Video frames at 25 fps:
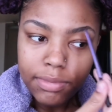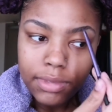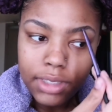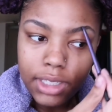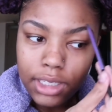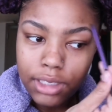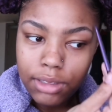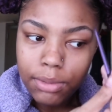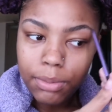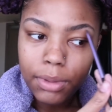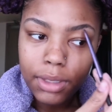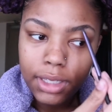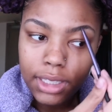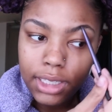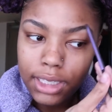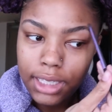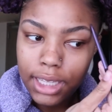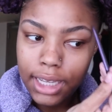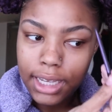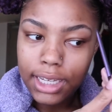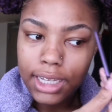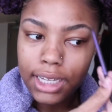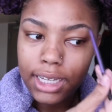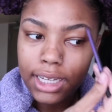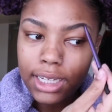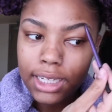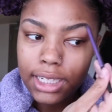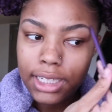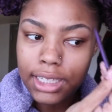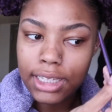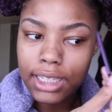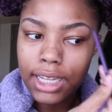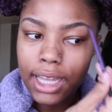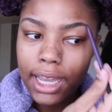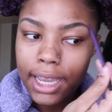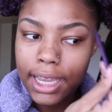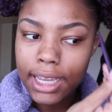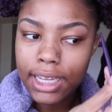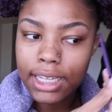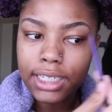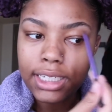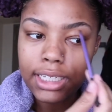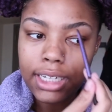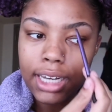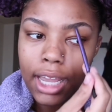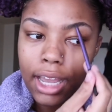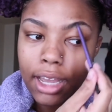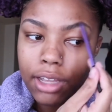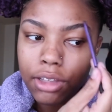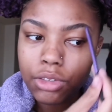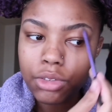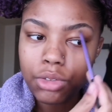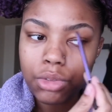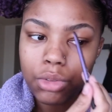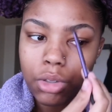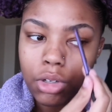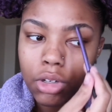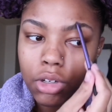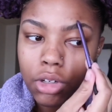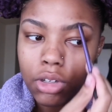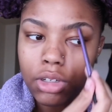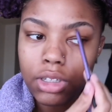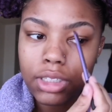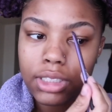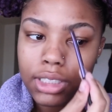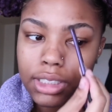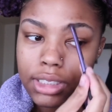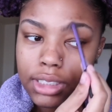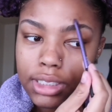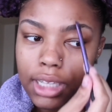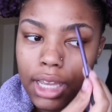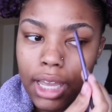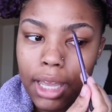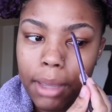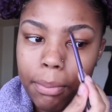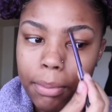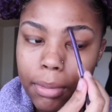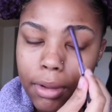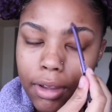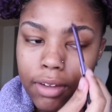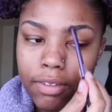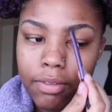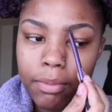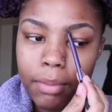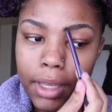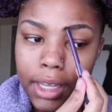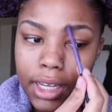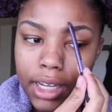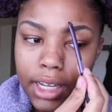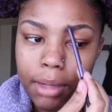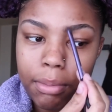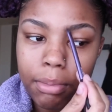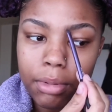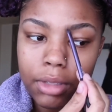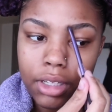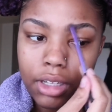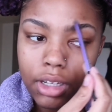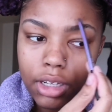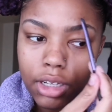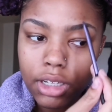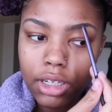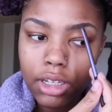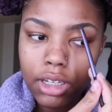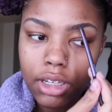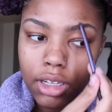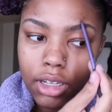It's really like a light, natural type of makeup look.